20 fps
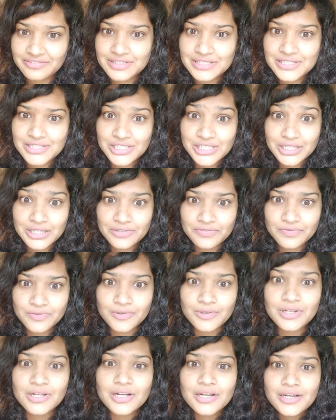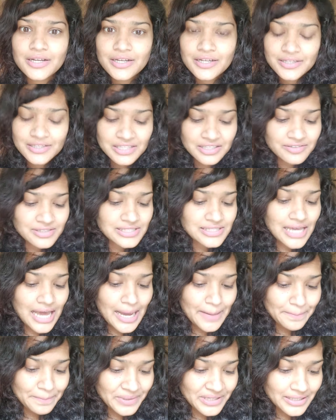us cheerful, it give us
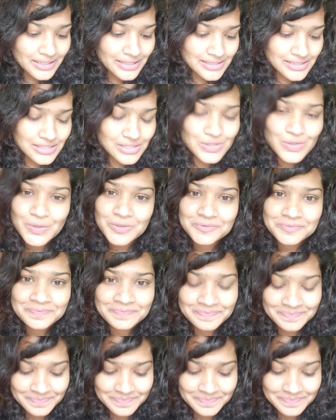happiness. So